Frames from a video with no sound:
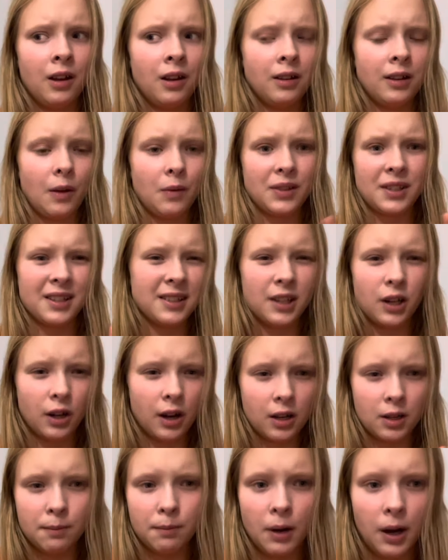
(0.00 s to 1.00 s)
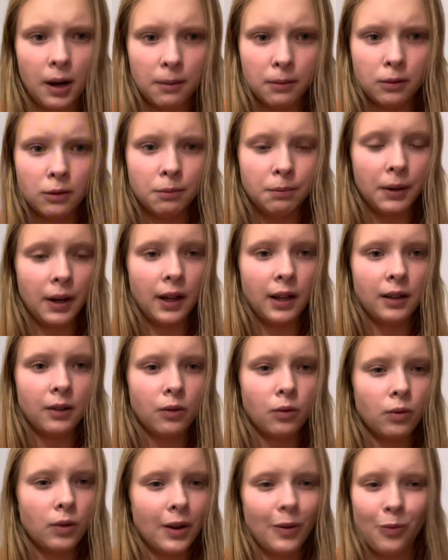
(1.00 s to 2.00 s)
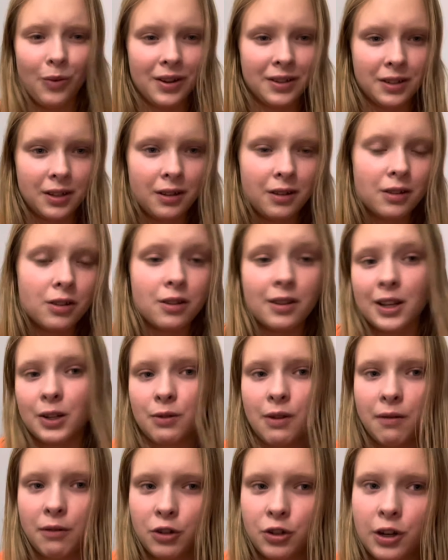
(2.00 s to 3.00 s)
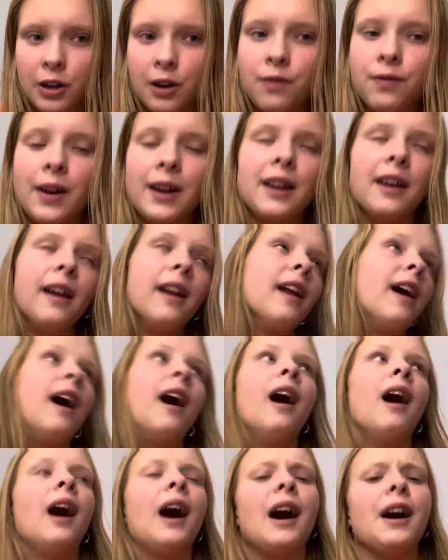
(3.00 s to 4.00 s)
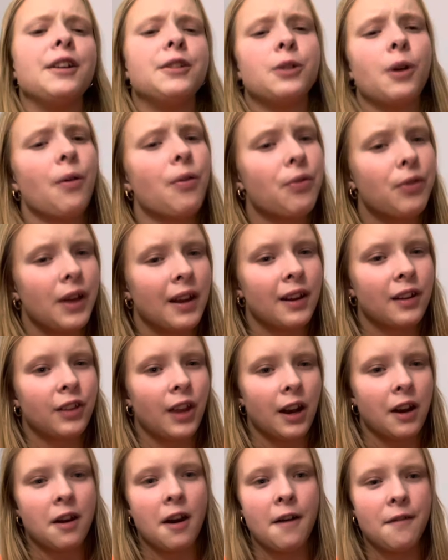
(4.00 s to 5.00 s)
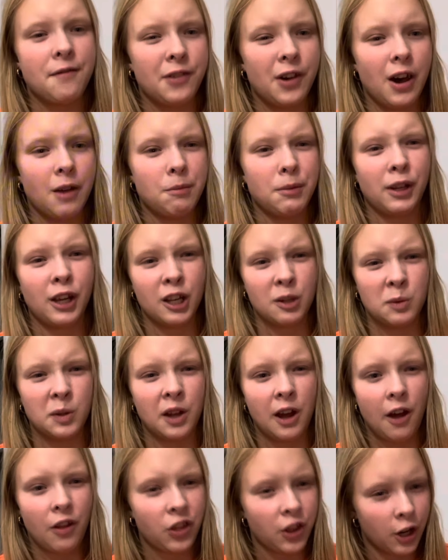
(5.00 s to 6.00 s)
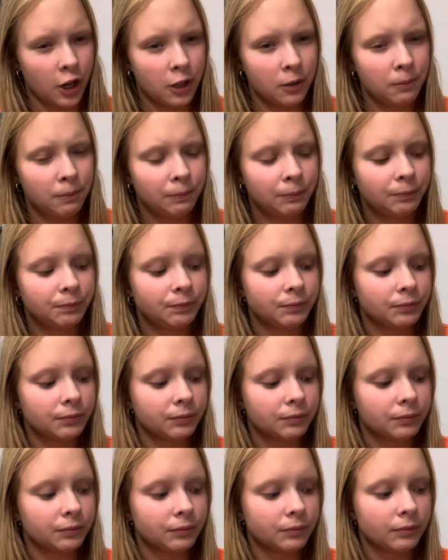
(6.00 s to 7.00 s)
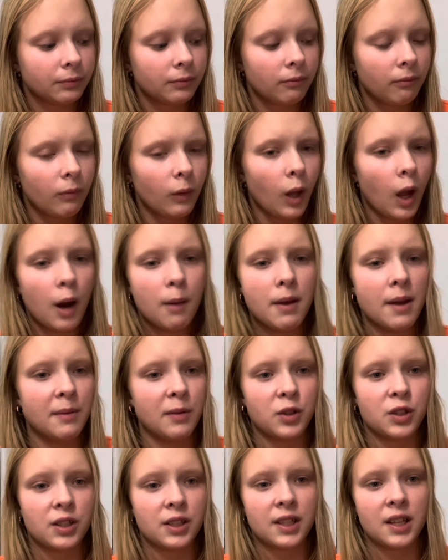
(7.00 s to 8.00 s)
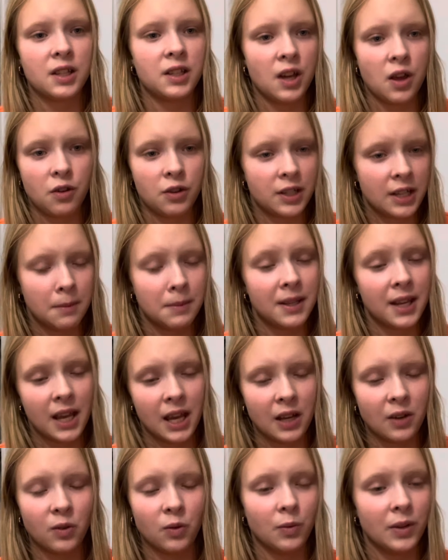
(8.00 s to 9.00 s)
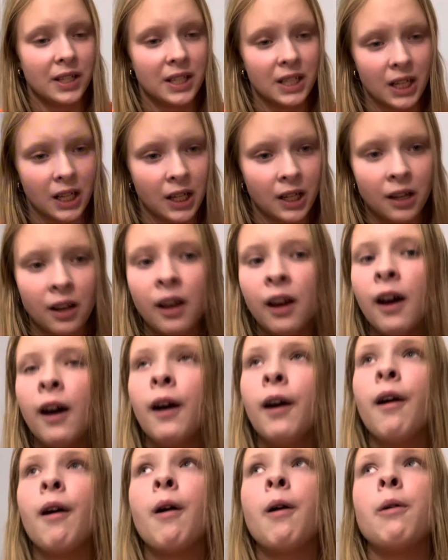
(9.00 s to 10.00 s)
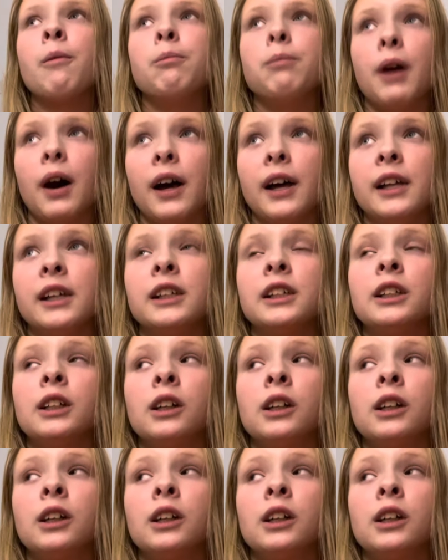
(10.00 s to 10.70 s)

that was considered as a bobble, but it wasn't, so that's why we we're trying to fight it. I don't think that I got fought because we got third, or maybe it's just because the other teams hit and we didn't, but